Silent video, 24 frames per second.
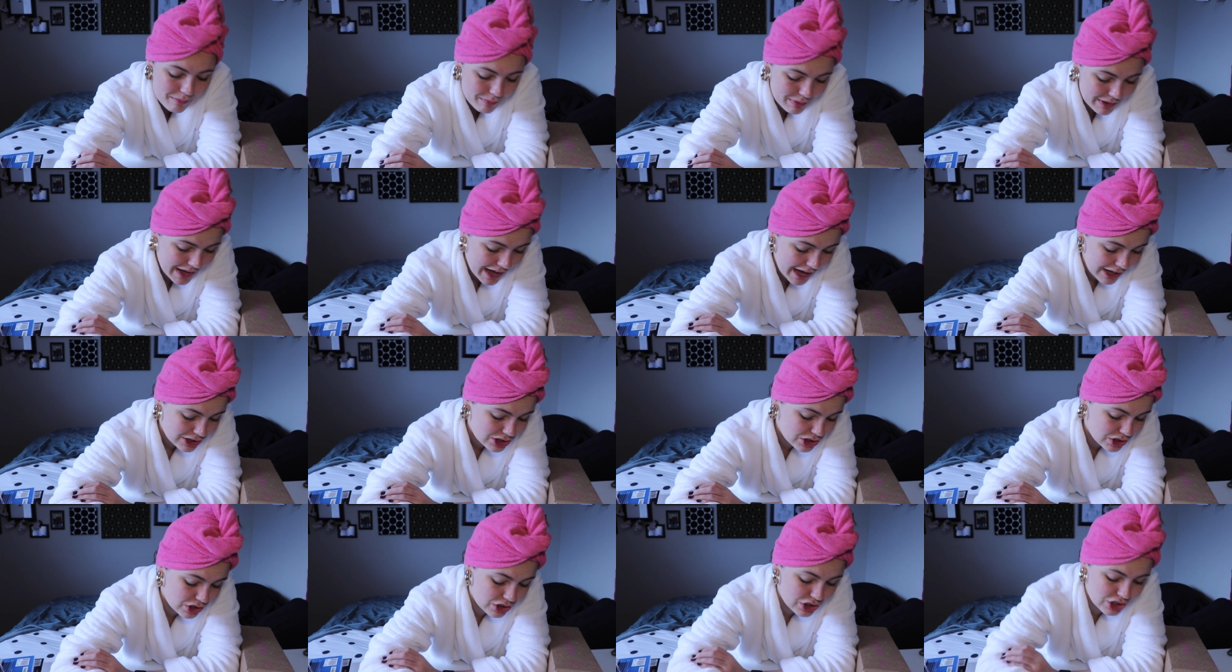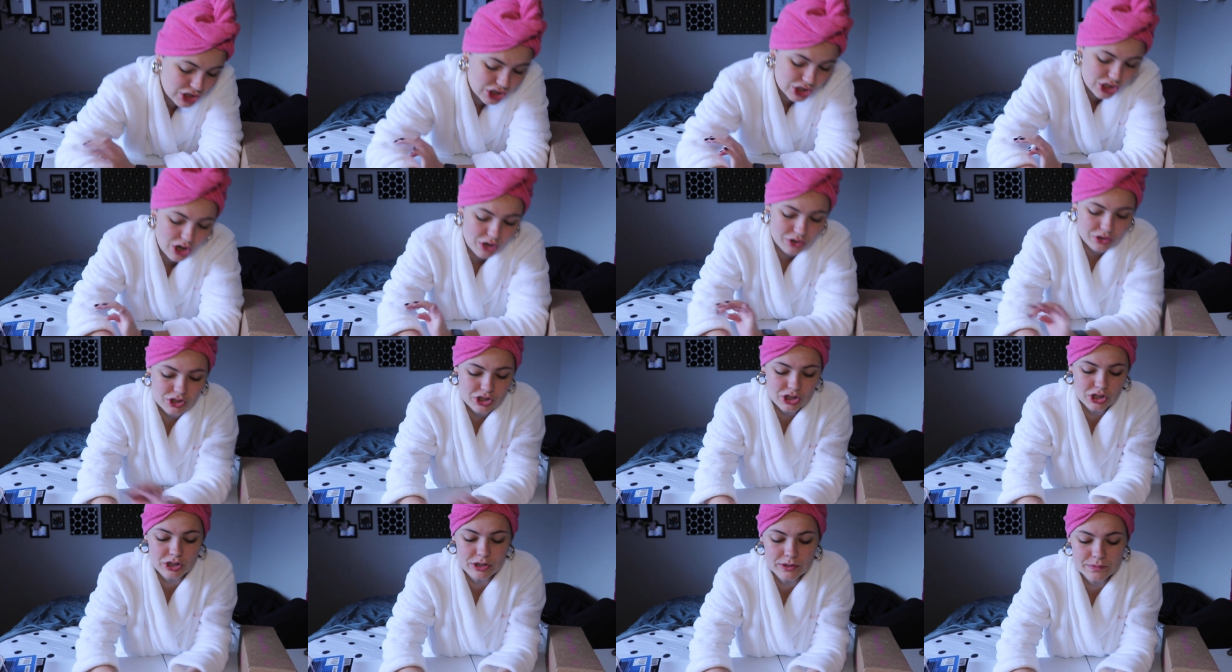But yeah, so you just go
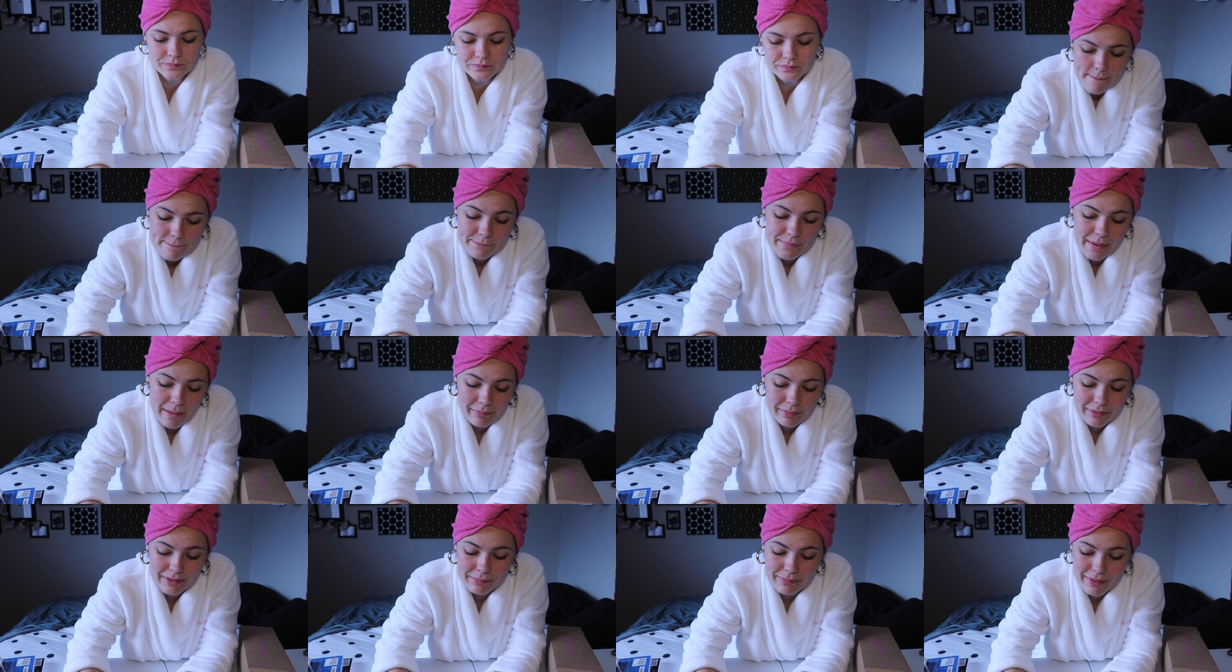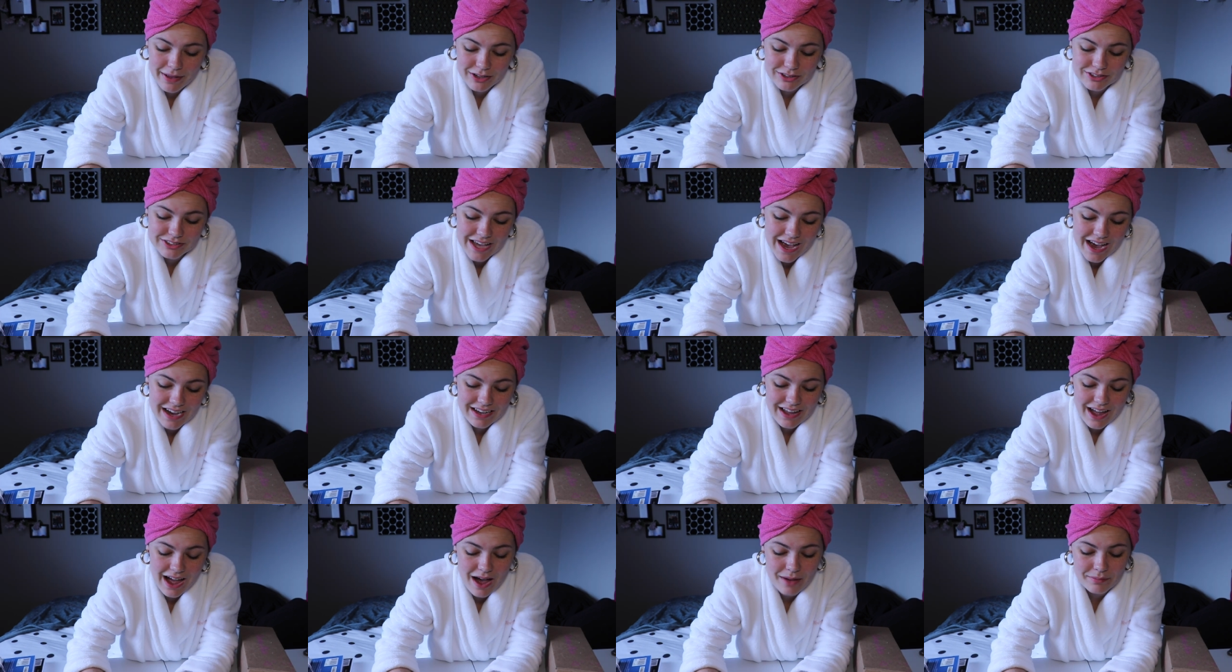to
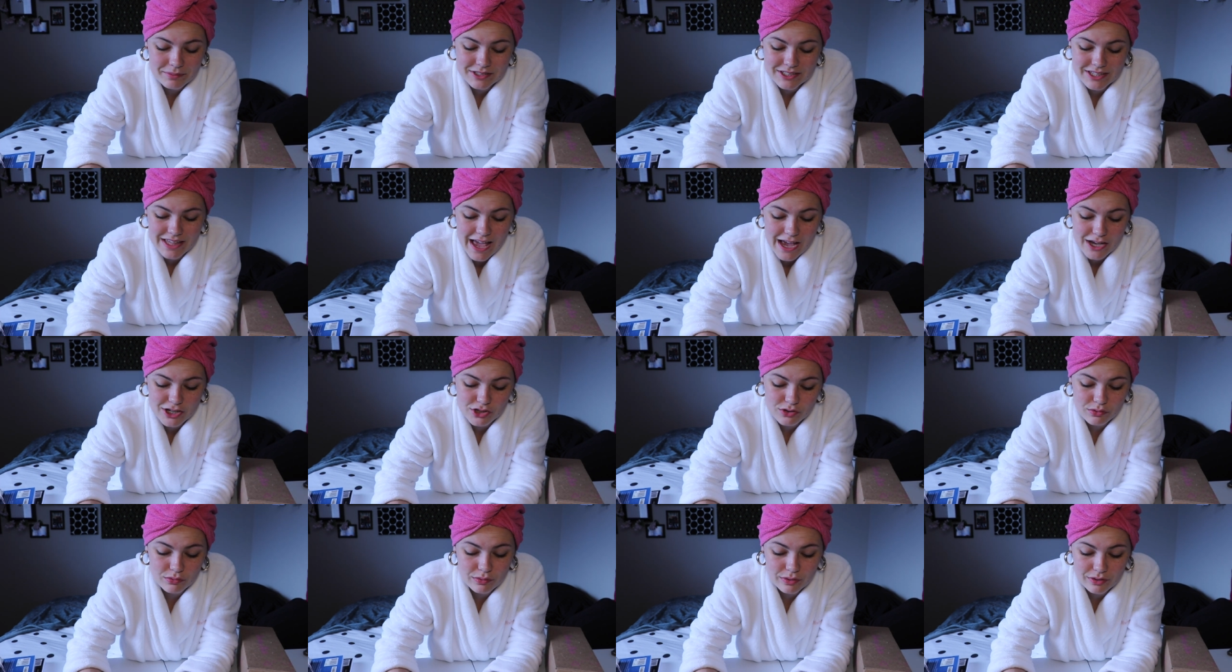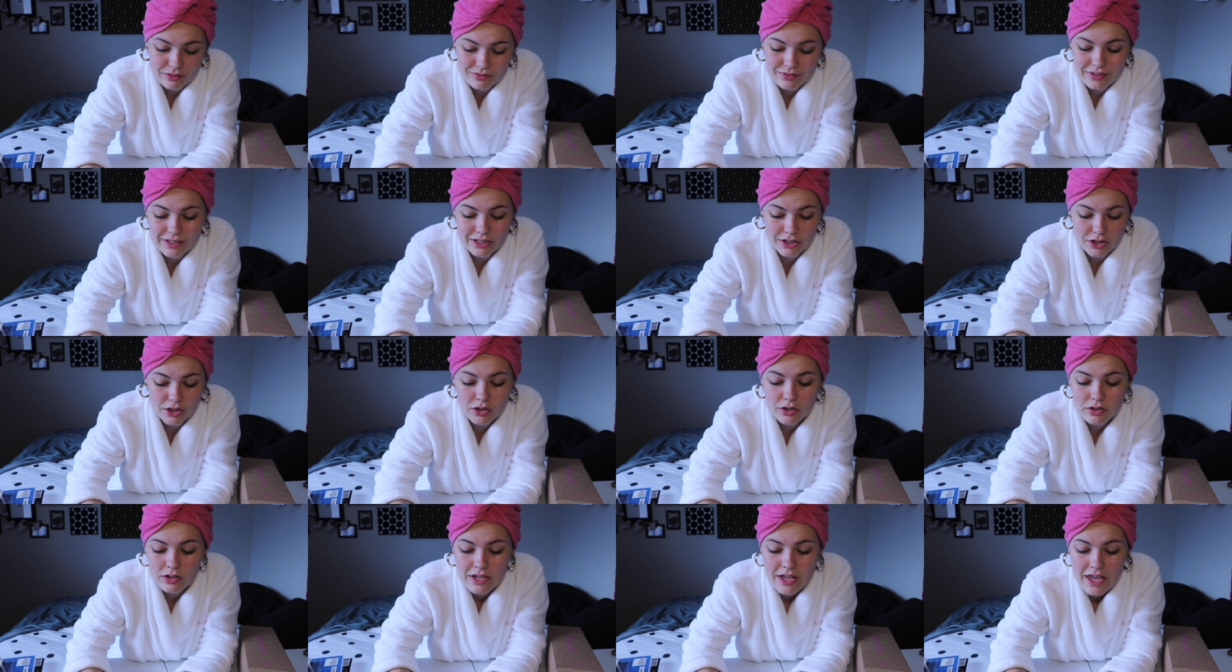bubblybelle.com slash
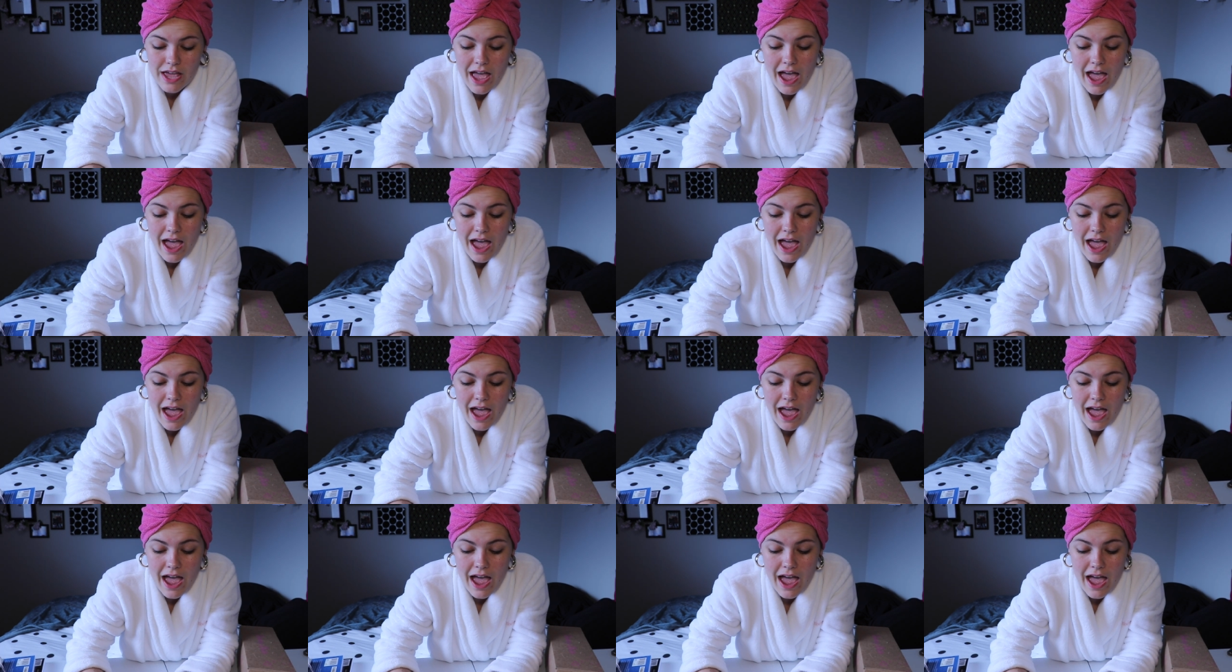reveal,